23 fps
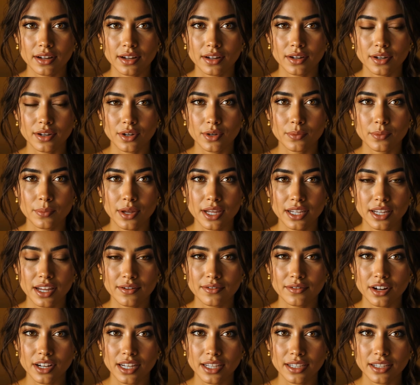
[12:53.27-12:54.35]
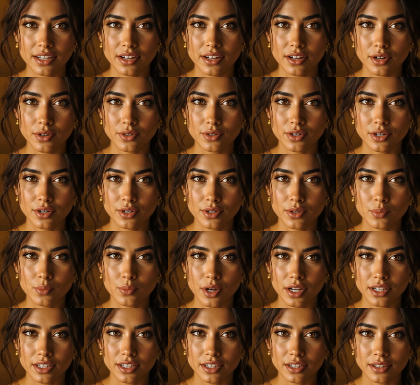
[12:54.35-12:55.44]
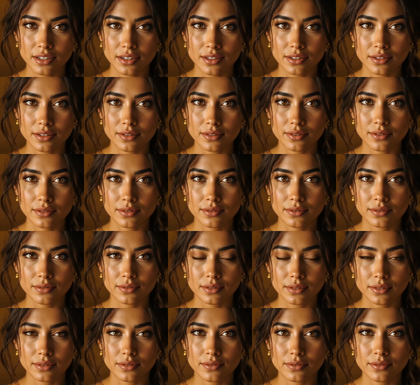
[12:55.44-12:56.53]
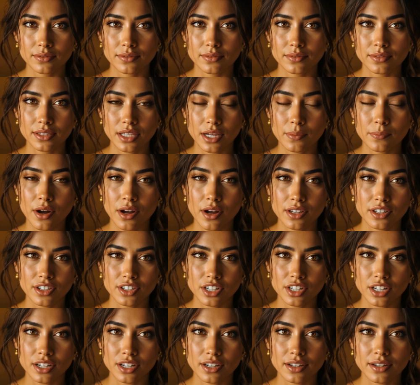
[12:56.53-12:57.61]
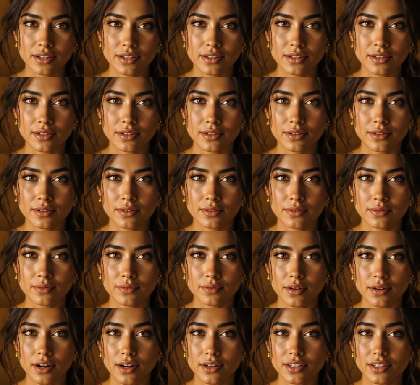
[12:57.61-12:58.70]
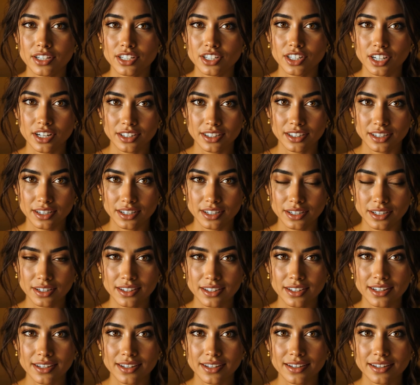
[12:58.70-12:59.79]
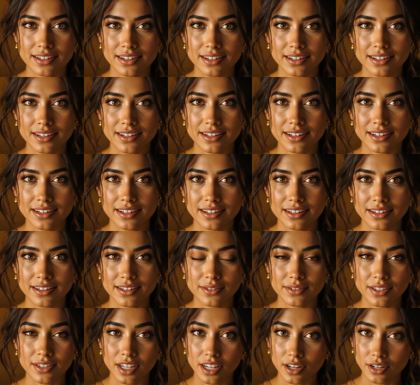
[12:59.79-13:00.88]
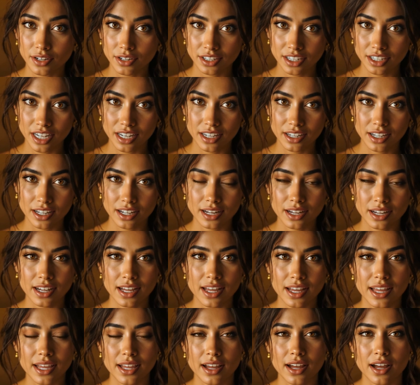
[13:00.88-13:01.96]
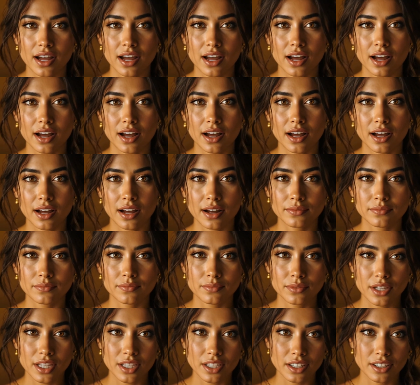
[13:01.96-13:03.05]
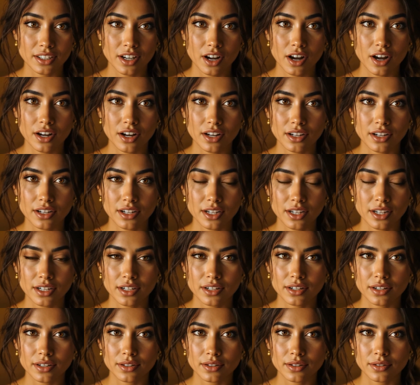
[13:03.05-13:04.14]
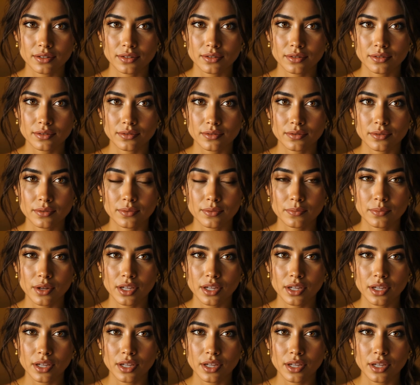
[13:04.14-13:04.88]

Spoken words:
You may never get the closure you wanted. The apology. And the justice. The understanding. And that's hard. But